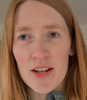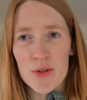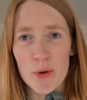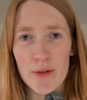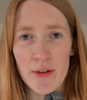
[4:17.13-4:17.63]

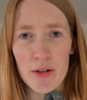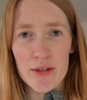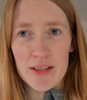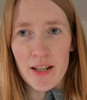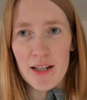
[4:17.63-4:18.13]
Sorry if I look
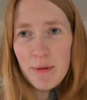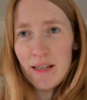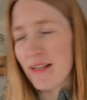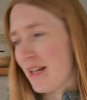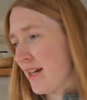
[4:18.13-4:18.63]
slightly
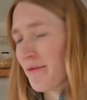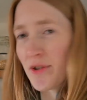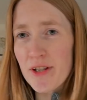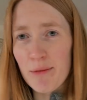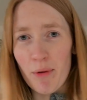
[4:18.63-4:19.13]
messy. I've
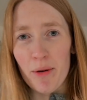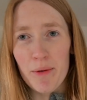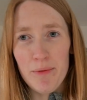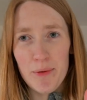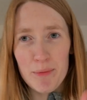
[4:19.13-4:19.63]
just come in
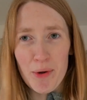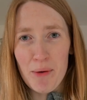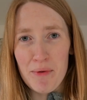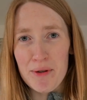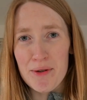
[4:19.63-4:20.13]
from walking
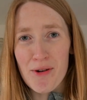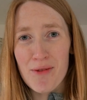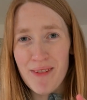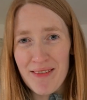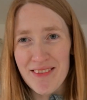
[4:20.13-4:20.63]
with the dog,
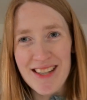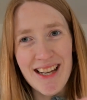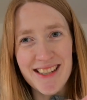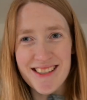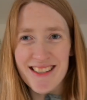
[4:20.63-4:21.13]
but I've got
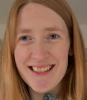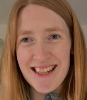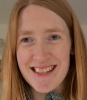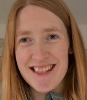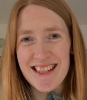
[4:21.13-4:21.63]
an
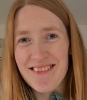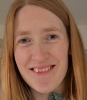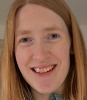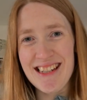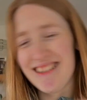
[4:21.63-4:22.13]
exciting delivery